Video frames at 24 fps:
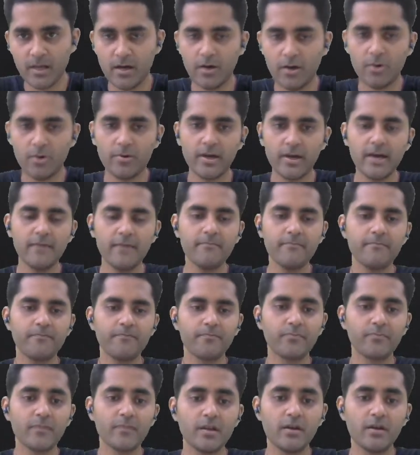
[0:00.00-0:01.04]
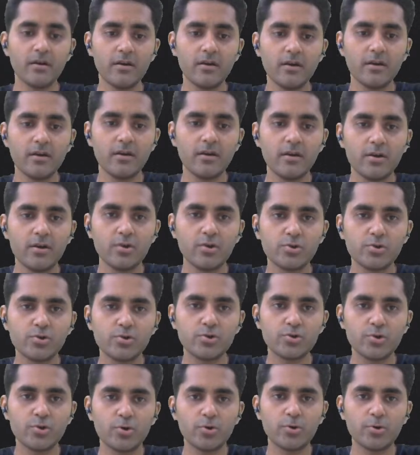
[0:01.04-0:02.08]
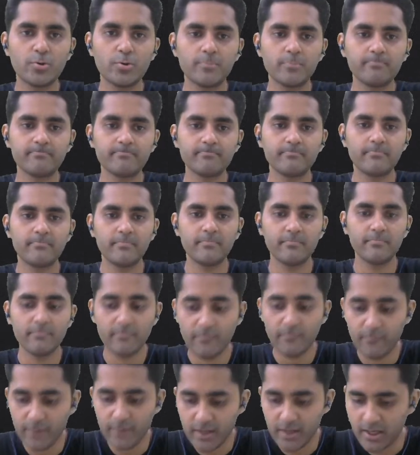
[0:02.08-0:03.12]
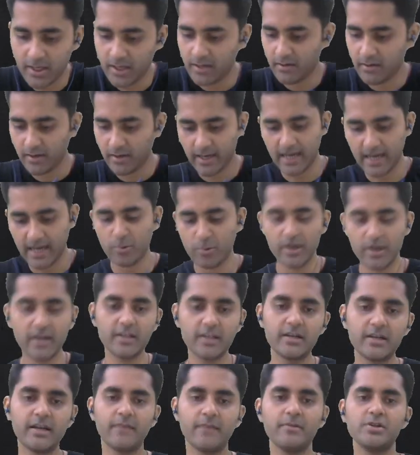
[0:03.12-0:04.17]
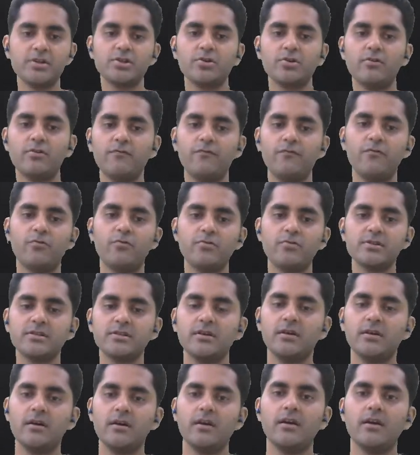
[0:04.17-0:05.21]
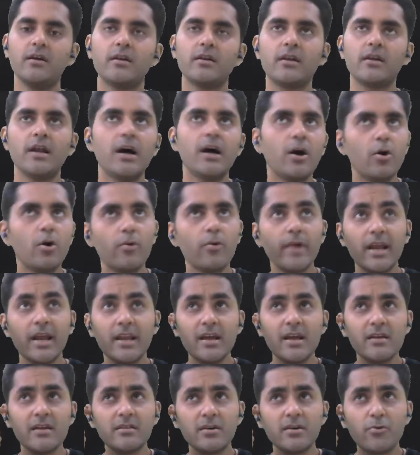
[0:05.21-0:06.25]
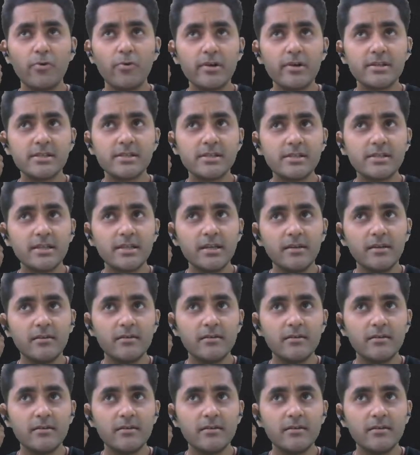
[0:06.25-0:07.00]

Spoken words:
Okay, so we calculated the dimension of force. Now any other quantity?